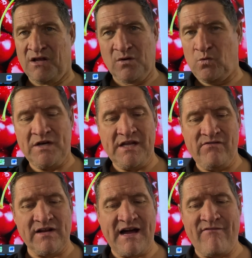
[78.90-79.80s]
Wouldn't
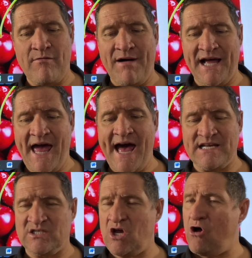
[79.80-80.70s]
even cover my
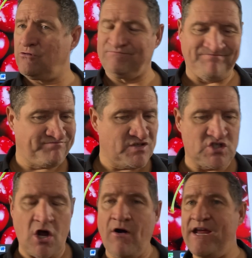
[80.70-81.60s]
gas. So,
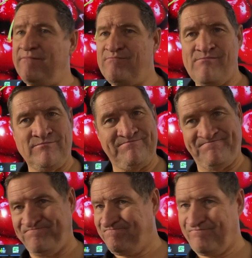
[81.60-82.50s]
sorry,
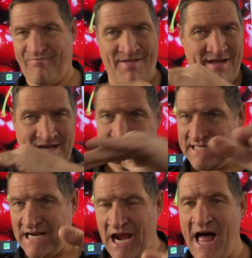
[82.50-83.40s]

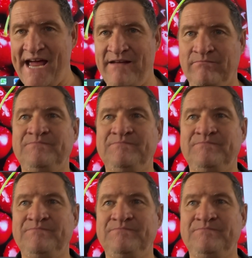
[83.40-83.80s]
decline.